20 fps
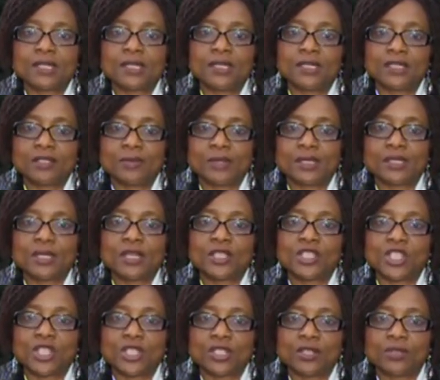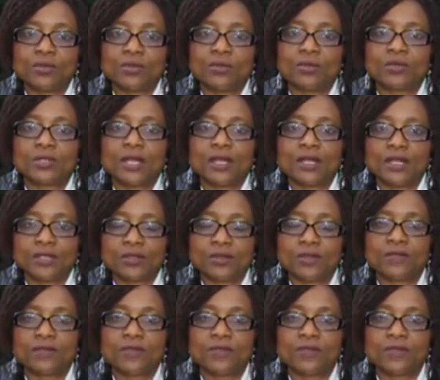Elizabeth Achinewhu, Director of